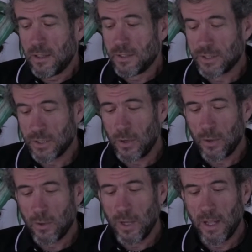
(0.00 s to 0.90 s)

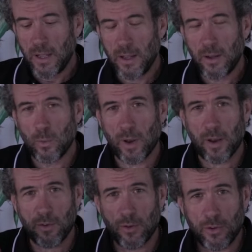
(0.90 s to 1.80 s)
So
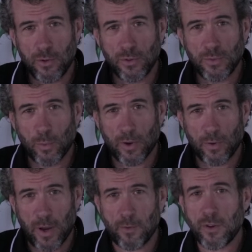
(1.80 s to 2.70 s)
whenever
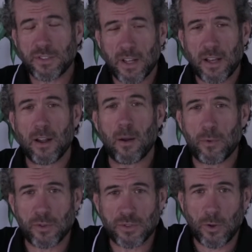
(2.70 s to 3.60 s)
you're setting
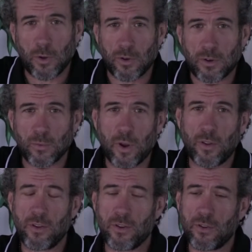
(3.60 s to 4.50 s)
up your solar,
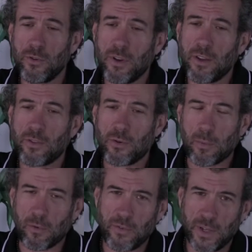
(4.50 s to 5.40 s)
whether you're doing it through
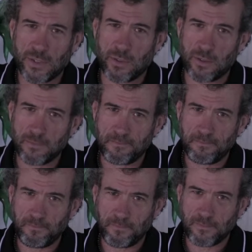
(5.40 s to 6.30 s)
a professional
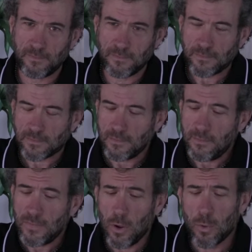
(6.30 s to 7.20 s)

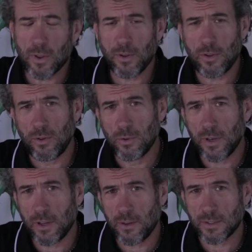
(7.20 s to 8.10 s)
or whether you're
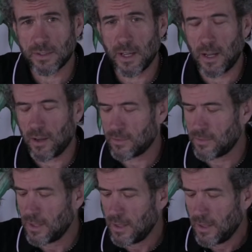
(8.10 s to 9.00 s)
doing it
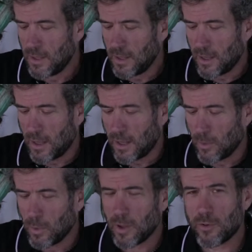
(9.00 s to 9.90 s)
yourself,
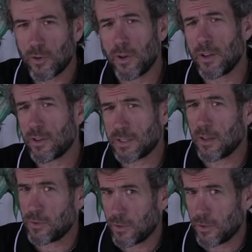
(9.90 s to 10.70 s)
well, if you're doing it yourself,